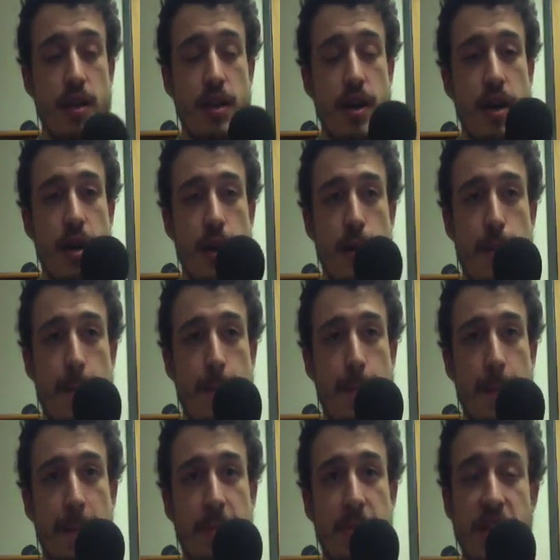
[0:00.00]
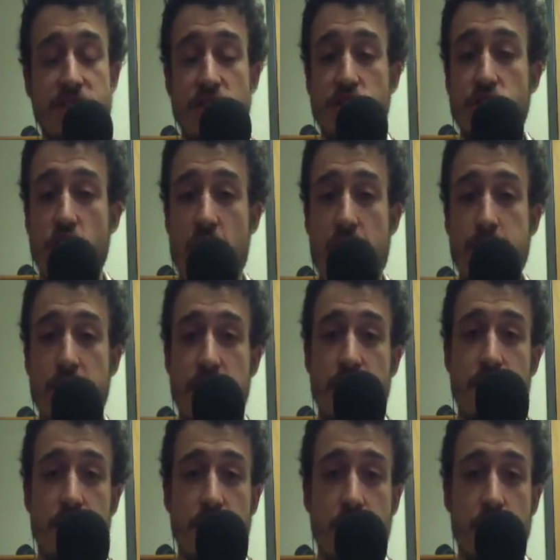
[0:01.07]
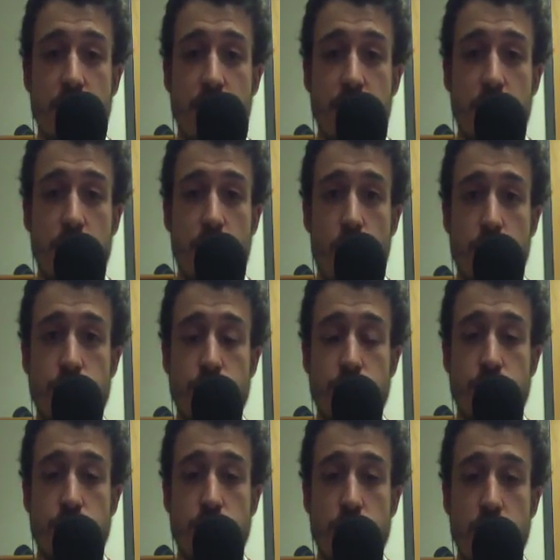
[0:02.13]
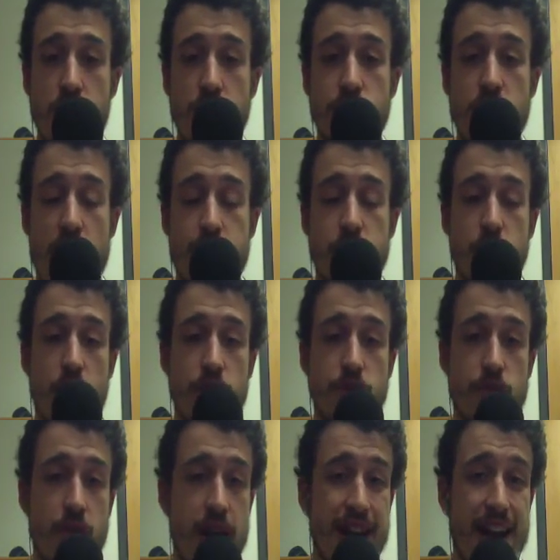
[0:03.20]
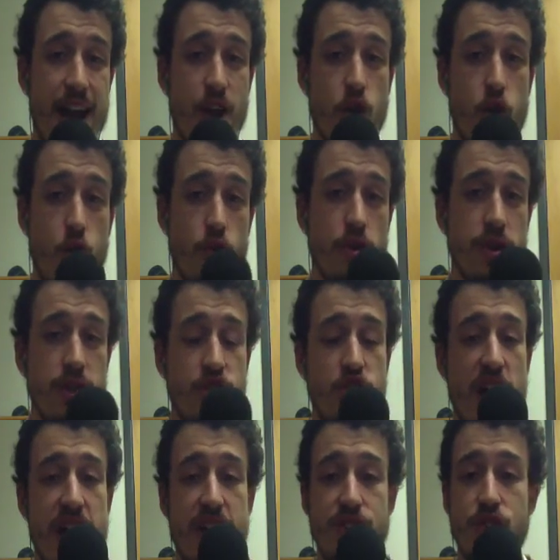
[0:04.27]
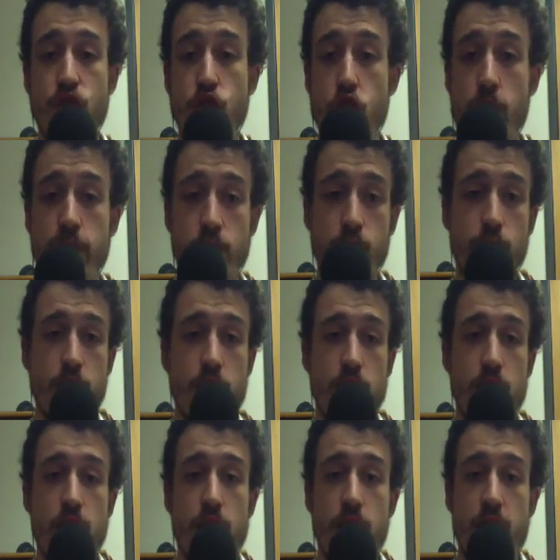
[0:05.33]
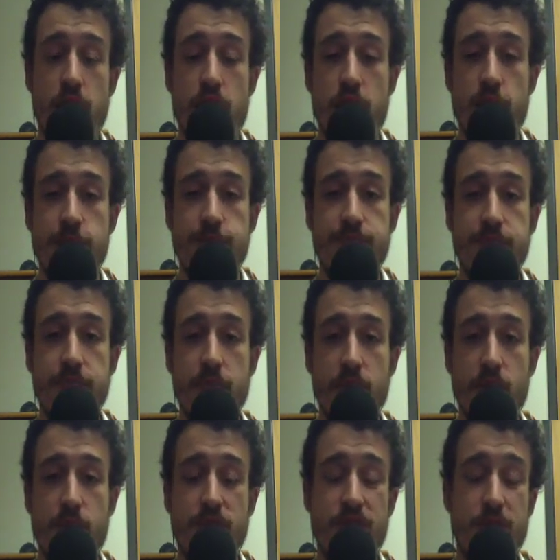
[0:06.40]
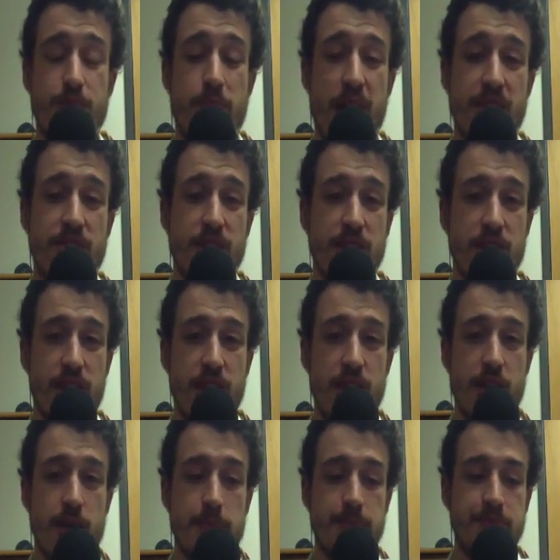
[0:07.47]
Um, there's a type in closures in typed Clojure right now called JS nominal, uh, which is basically